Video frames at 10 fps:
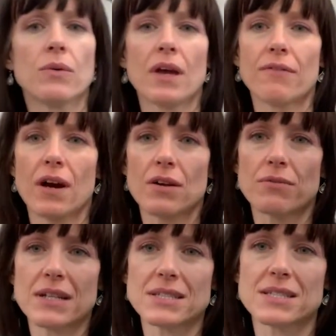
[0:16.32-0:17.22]
We have our
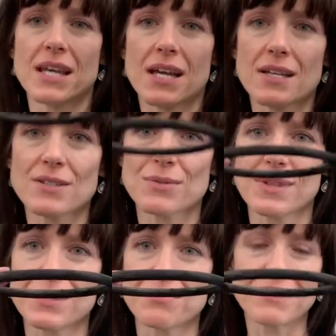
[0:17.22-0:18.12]
ring stand
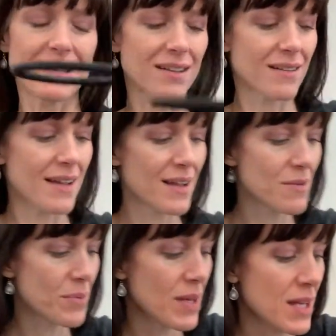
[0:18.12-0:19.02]
with the ring
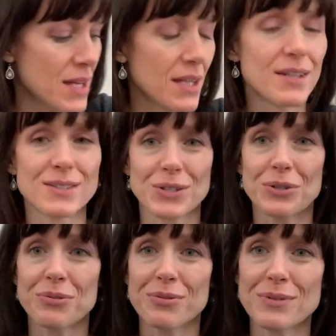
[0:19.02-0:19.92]
clamp. Here's a
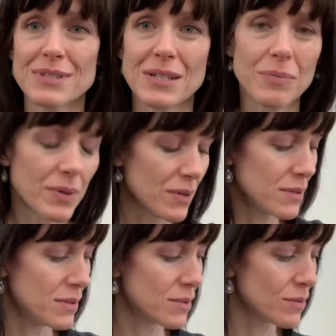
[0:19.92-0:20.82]

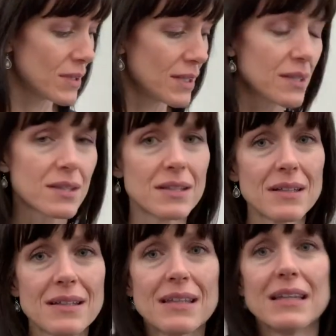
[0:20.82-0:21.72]
crucible with
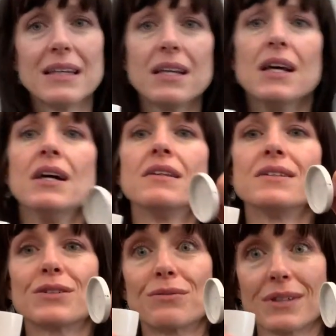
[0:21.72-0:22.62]
the lid.
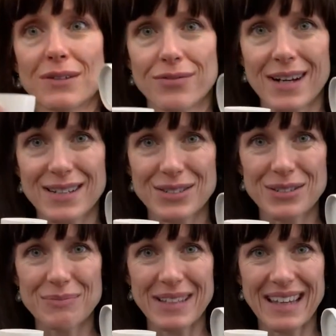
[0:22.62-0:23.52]
These are really
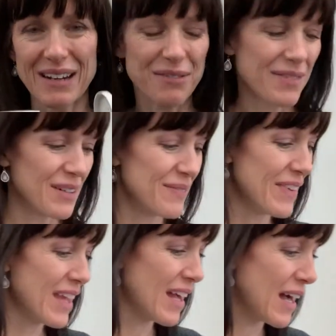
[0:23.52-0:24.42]
fragile, be careful.
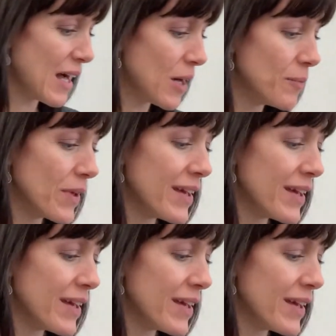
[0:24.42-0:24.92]
Um,